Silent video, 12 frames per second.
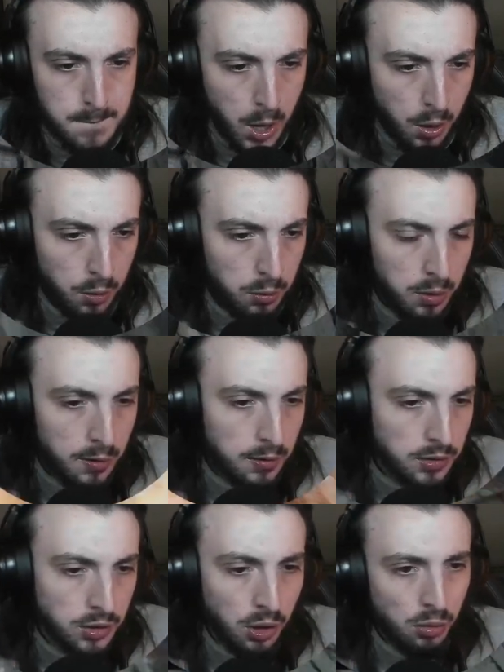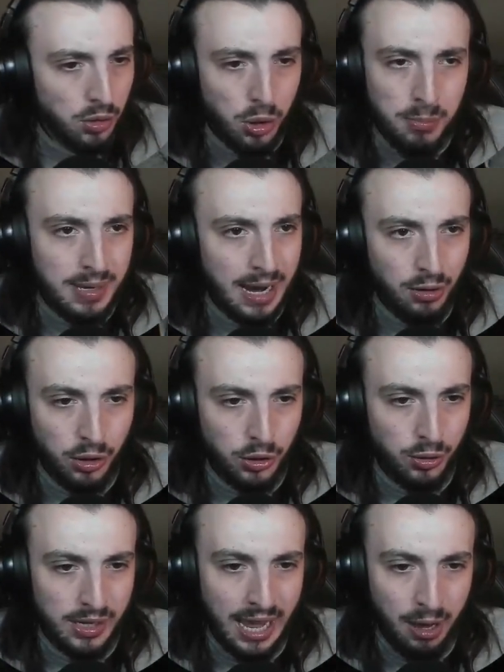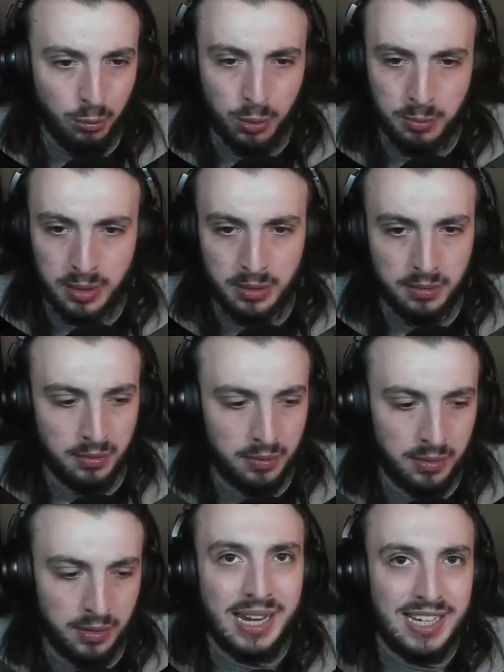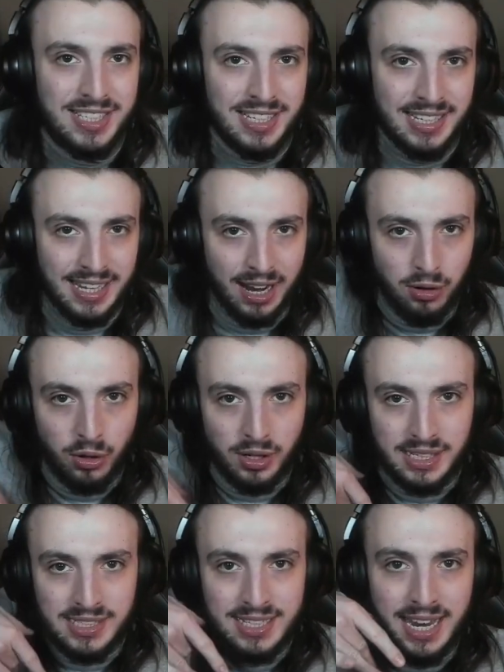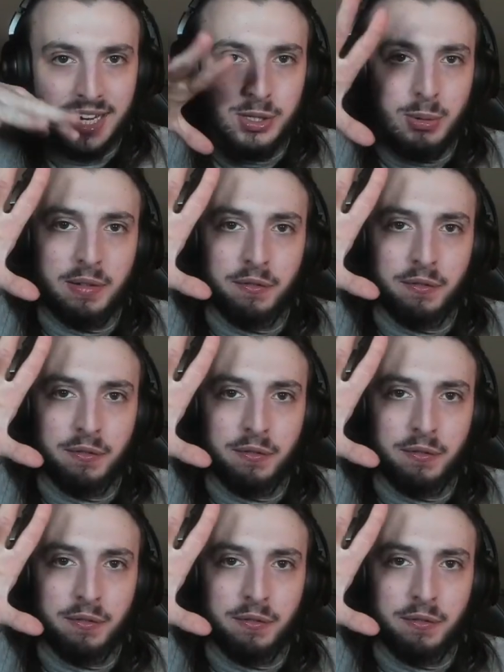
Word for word: No, don't come down like your Catwoman. he slid down like his legs